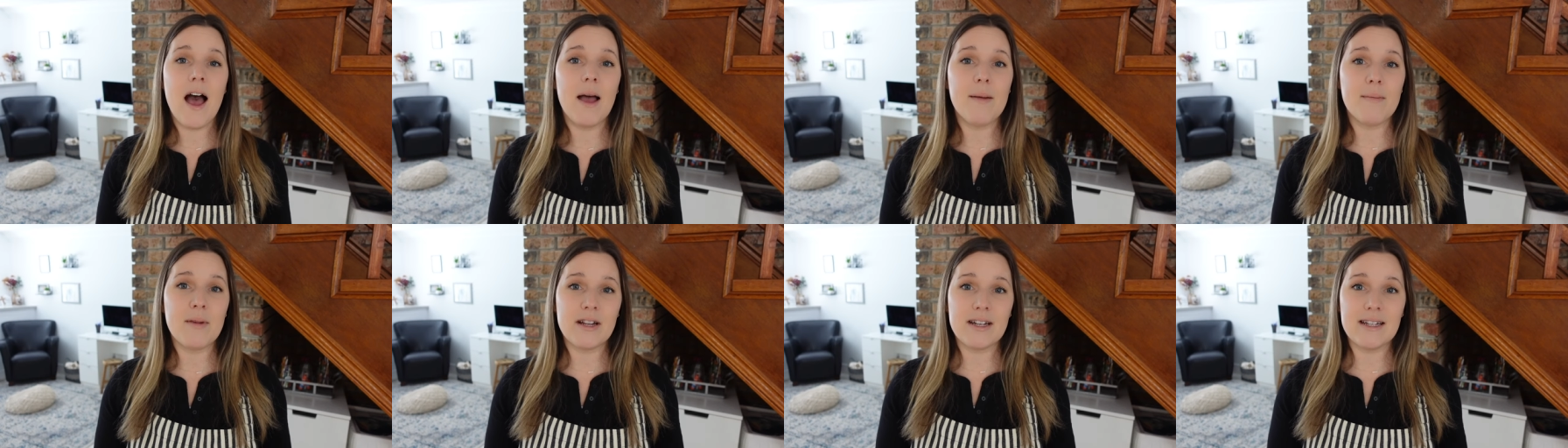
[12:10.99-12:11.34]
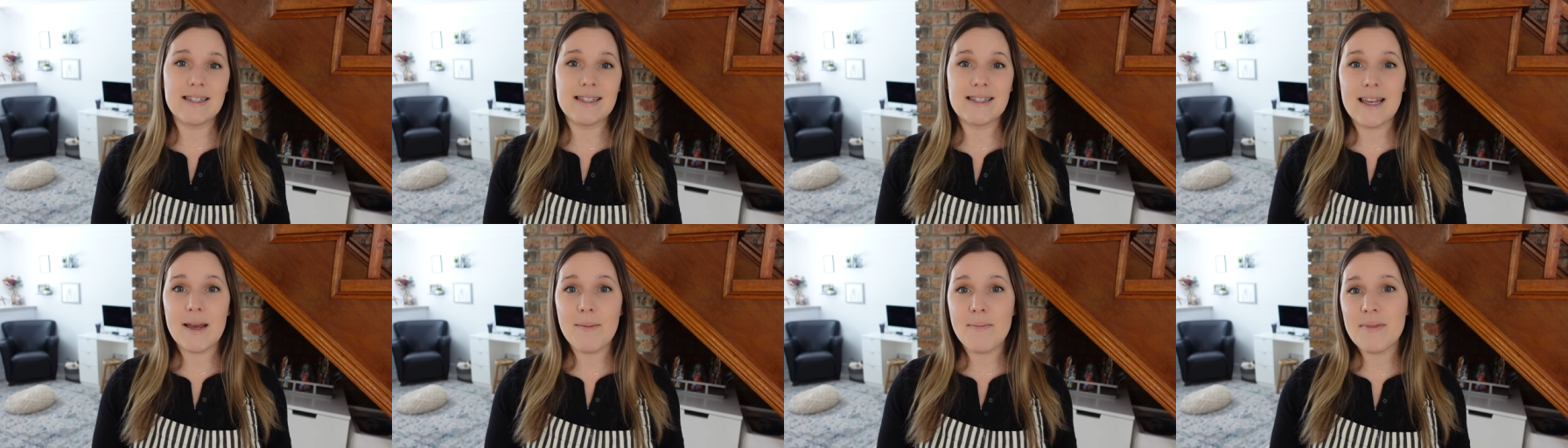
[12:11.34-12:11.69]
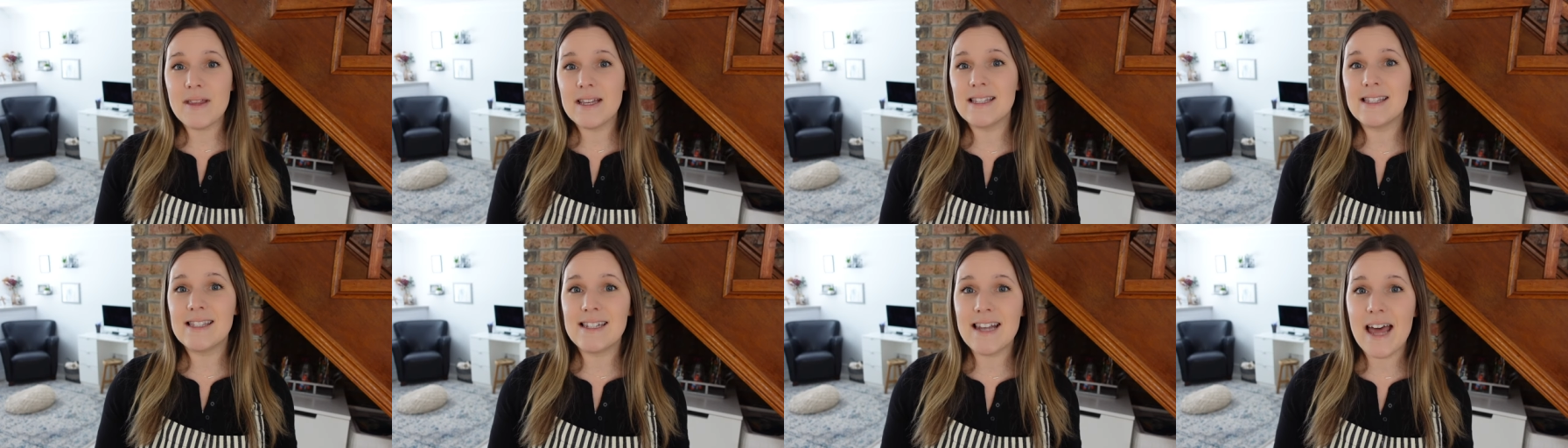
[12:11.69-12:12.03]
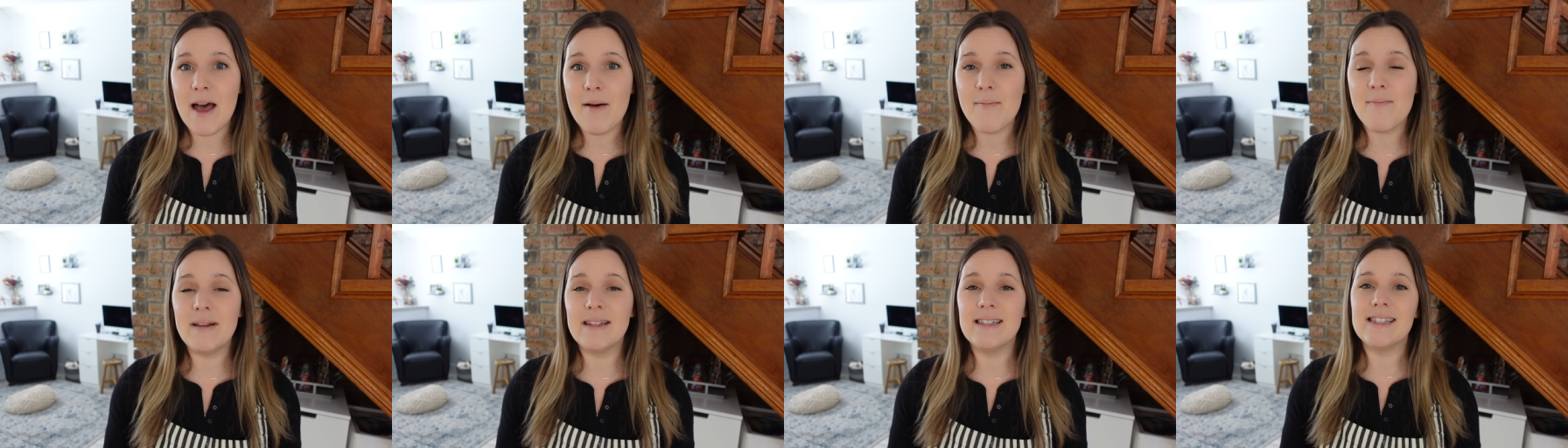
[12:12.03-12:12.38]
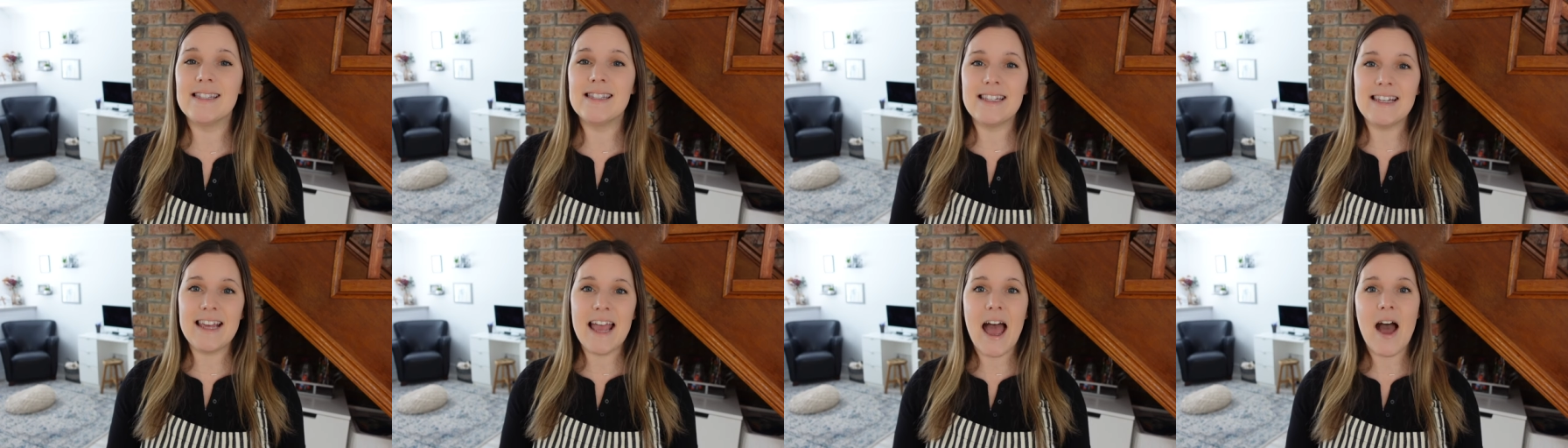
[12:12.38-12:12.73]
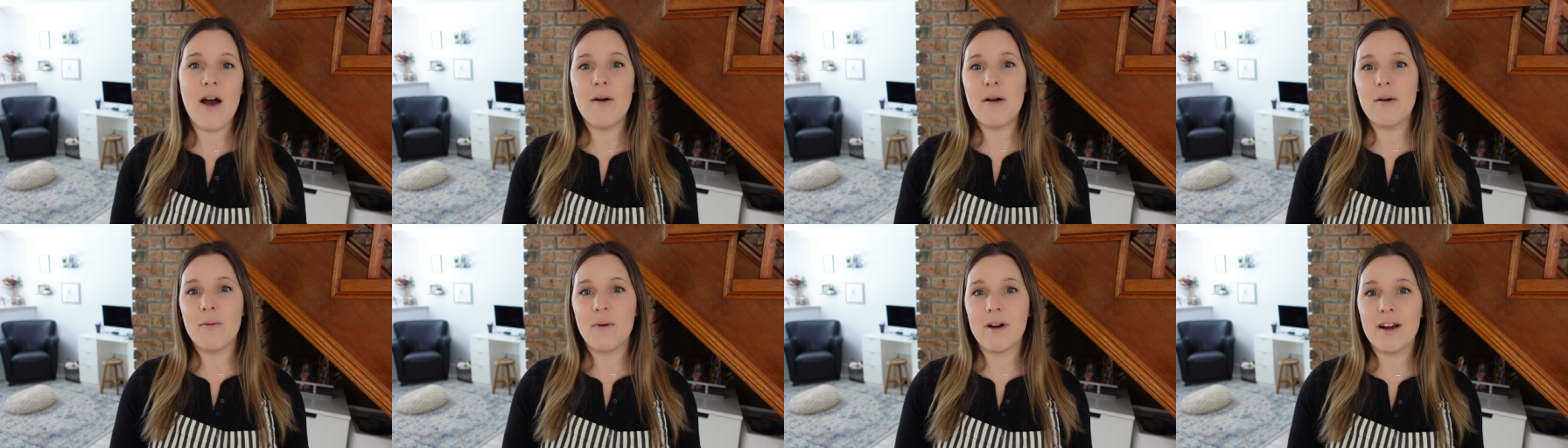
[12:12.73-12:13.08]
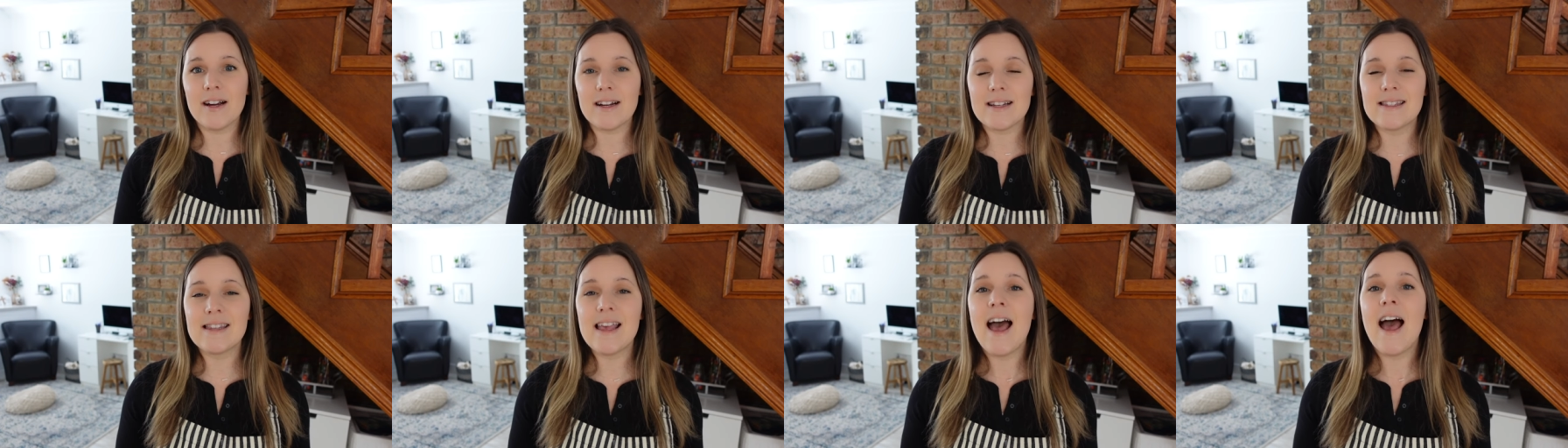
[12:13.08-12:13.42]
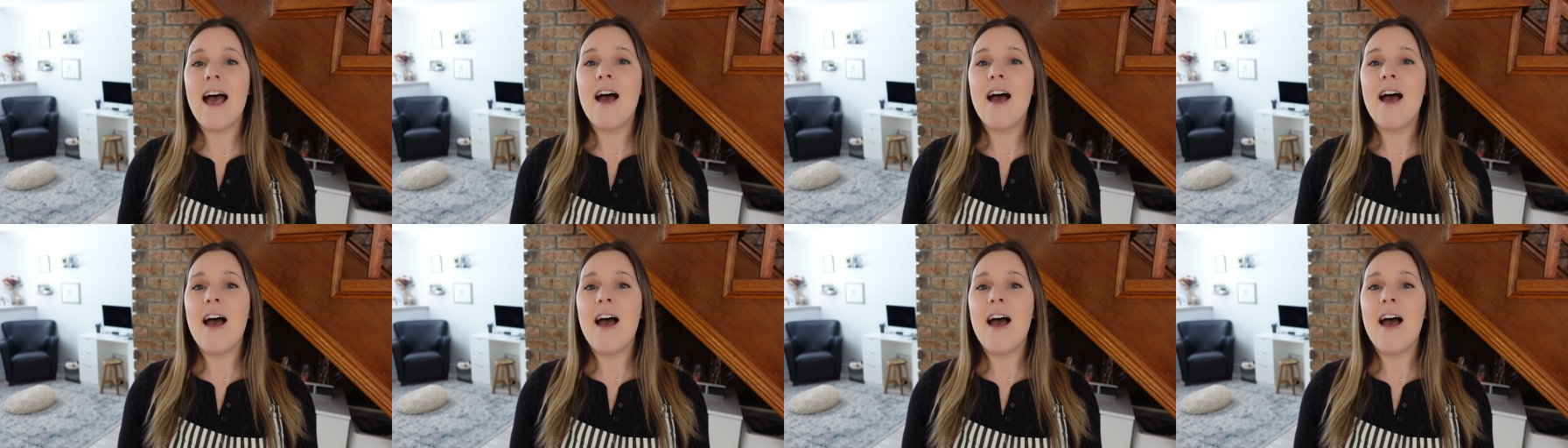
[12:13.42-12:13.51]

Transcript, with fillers: I'm gonna skip this step and see how it works.